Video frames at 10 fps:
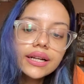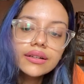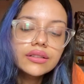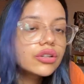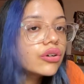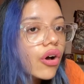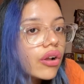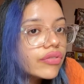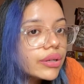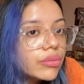wearing the
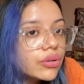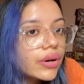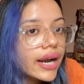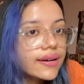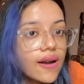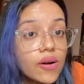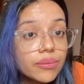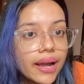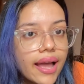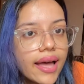Rudolphi blue right now
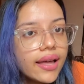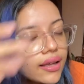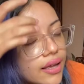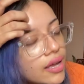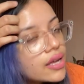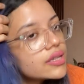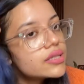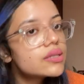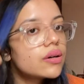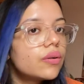on my hair.
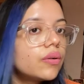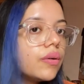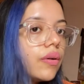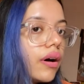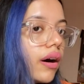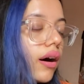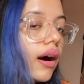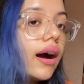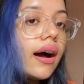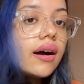So
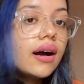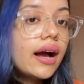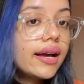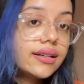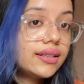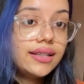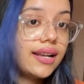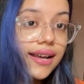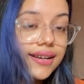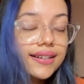I really
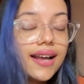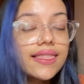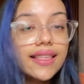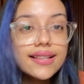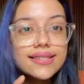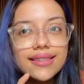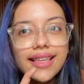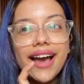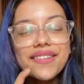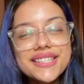like it. And there's
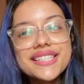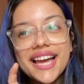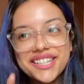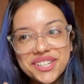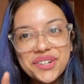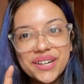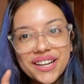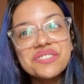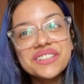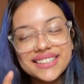they have this sachet,
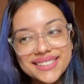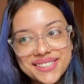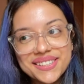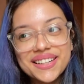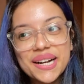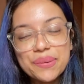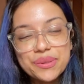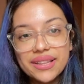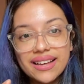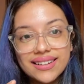okay, of conditioner that
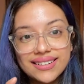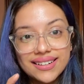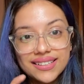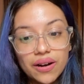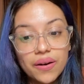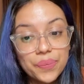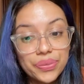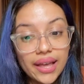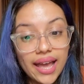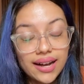comes with their um,
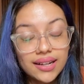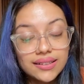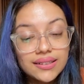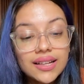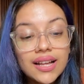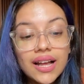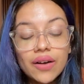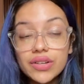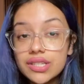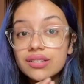hair color,
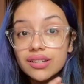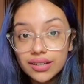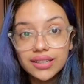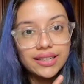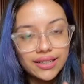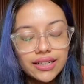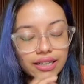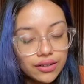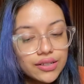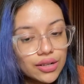which is really, really
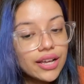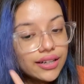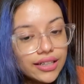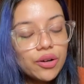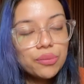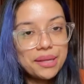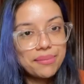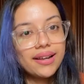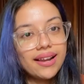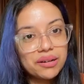good. So I really hope they
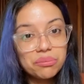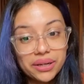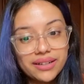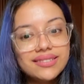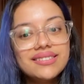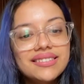make like a big,